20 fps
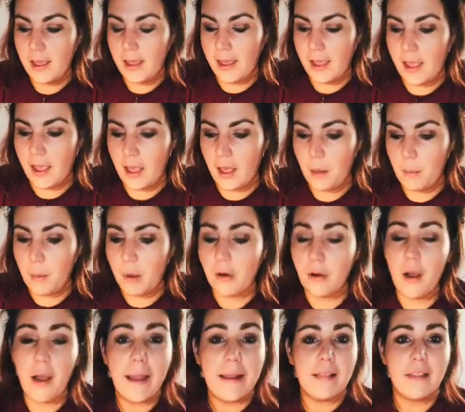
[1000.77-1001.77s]
I
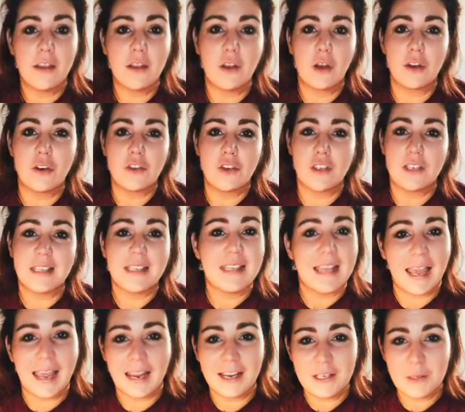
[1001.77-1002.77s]
highly encourage you to
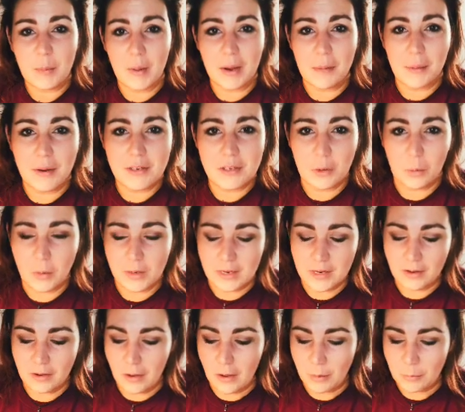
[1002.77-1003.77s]
get experimental when you
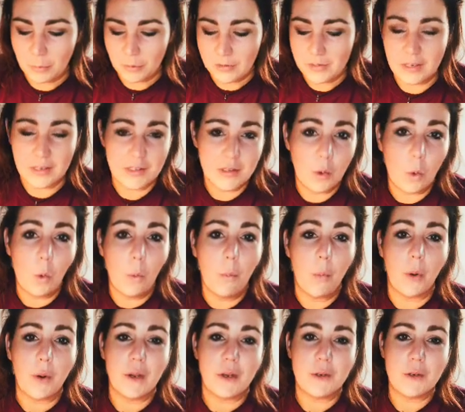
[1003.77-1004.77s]
can, because that's the whole
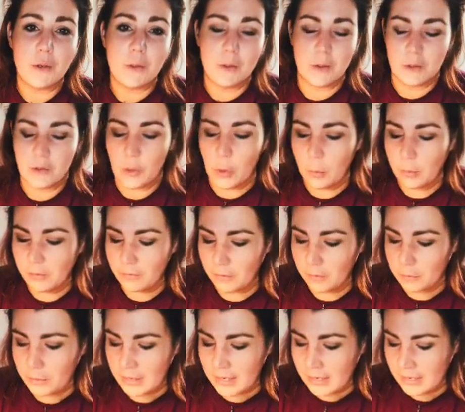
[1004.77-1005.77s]
point of doing this hobby for
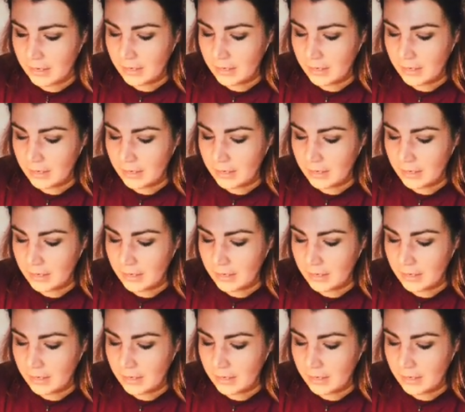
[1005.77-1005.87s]
me.